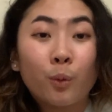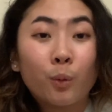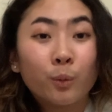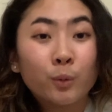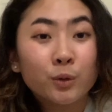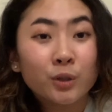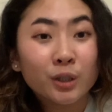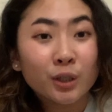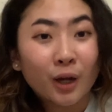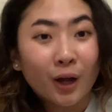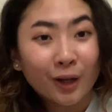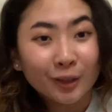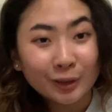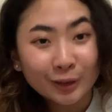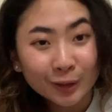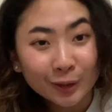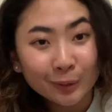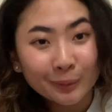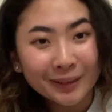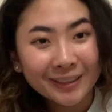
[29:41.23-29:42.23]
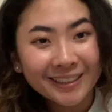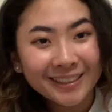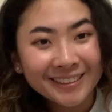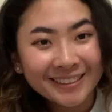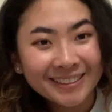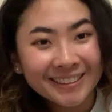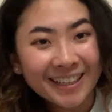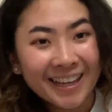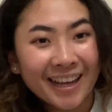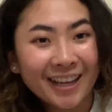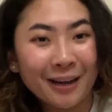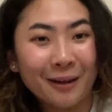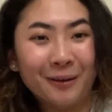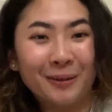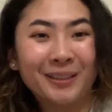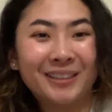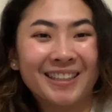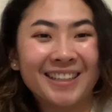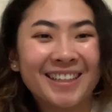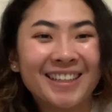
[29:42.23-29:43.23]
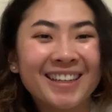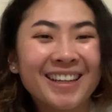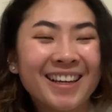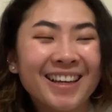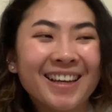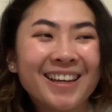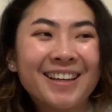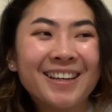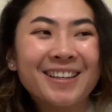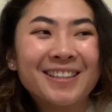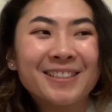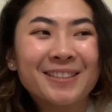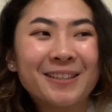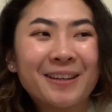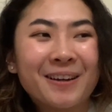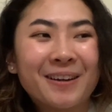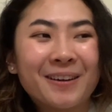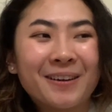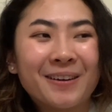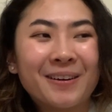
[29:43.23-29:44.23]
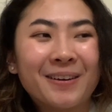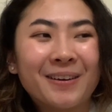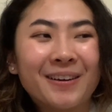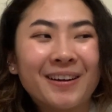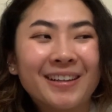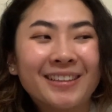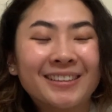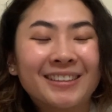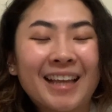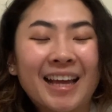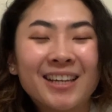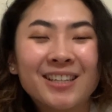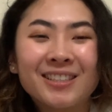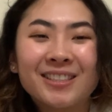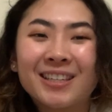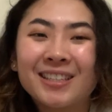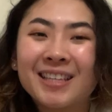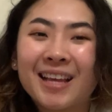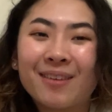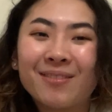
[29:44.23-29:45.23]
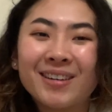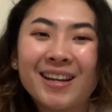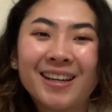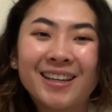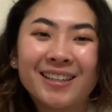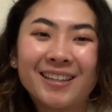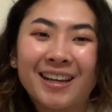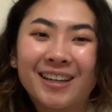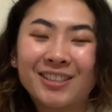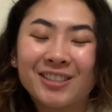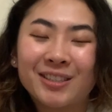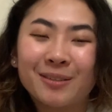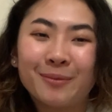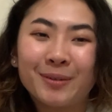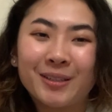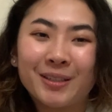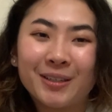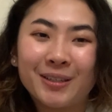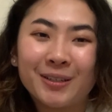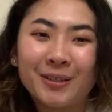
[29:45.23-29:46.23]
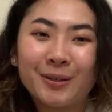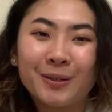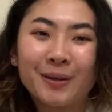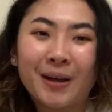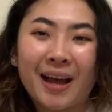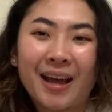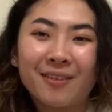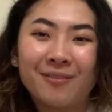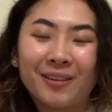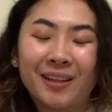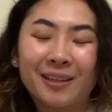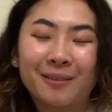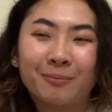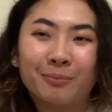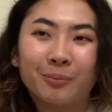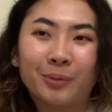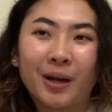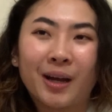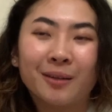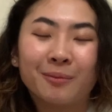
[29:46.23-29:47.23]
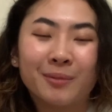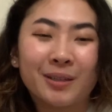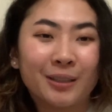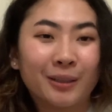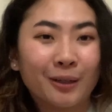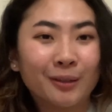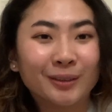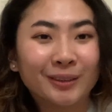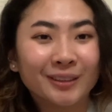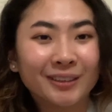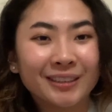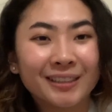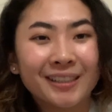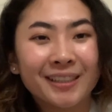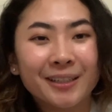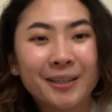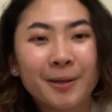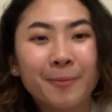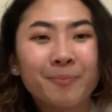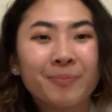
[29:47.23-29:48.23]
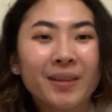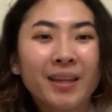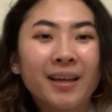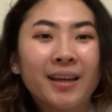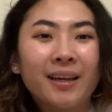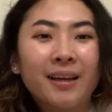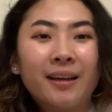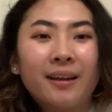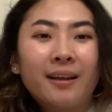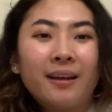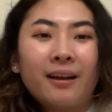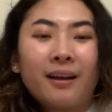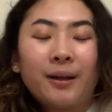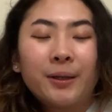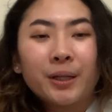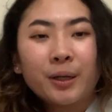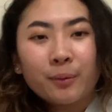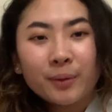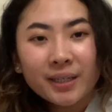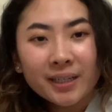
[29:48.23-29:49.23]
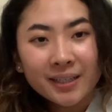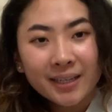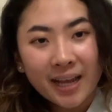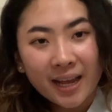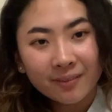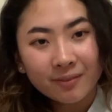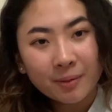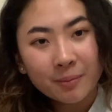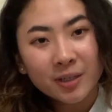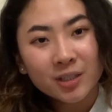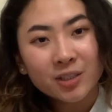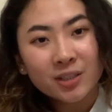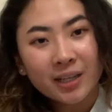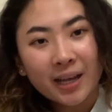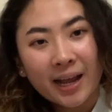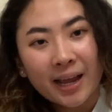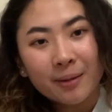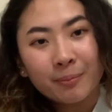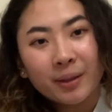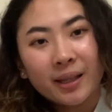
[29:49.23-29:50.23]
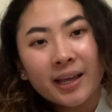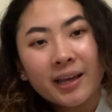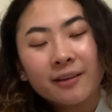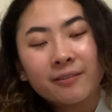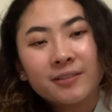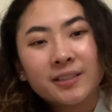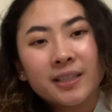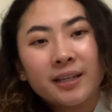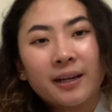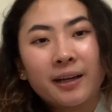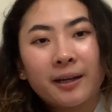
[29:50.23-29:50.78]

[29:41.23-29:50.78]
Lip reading: she also worked at Elton. So that's just having that connection with you, I feel like brought me closer to you. Although we didn't have that much time left,